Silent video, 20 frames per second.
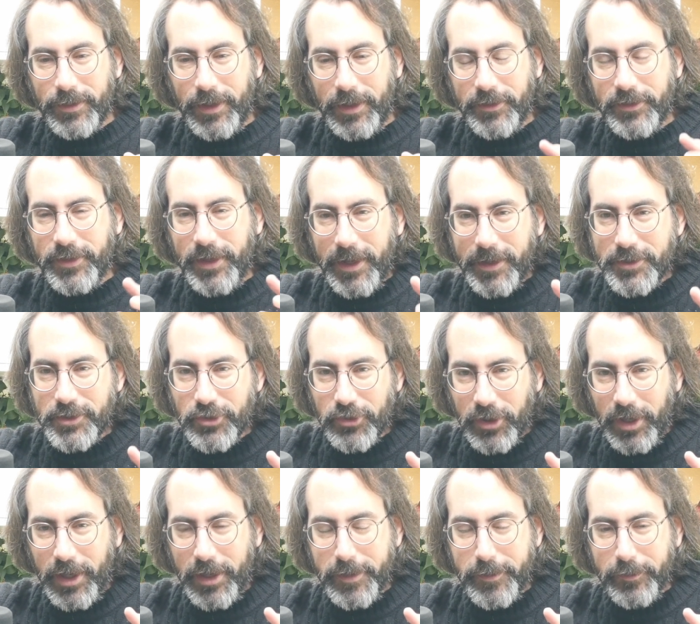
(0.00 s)
and Test
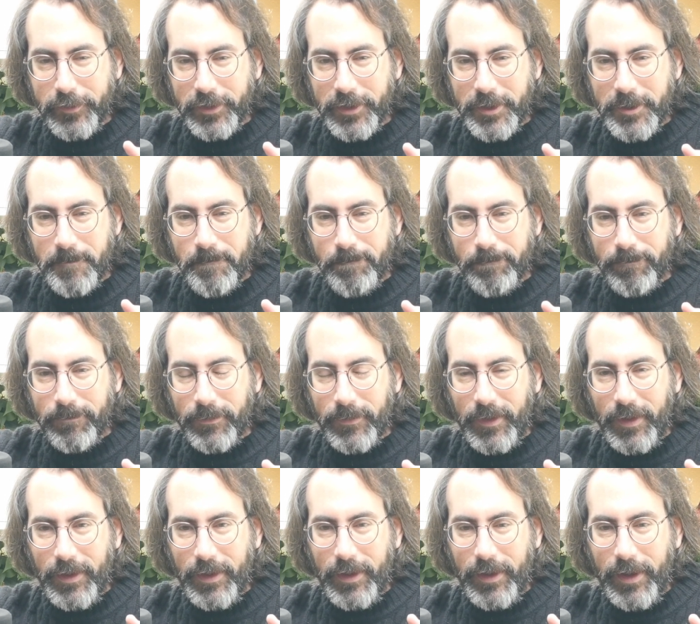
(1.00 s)
Drive,
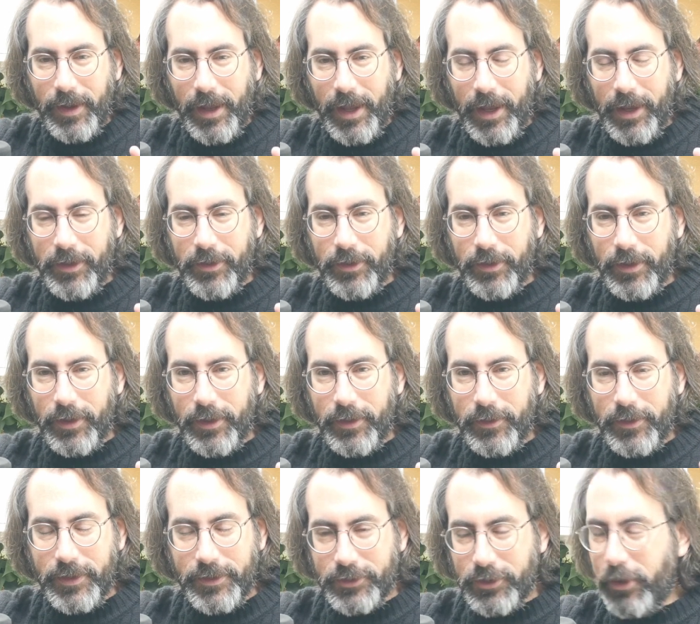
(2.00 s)
and
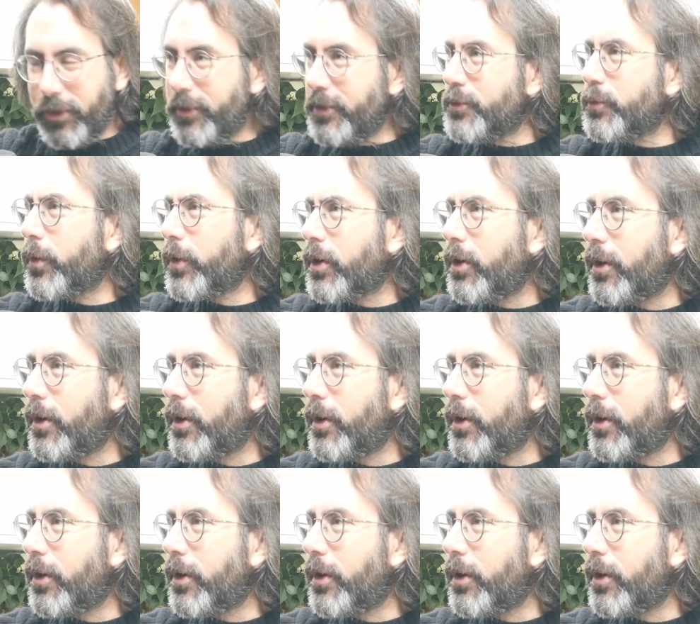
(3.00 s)
these were the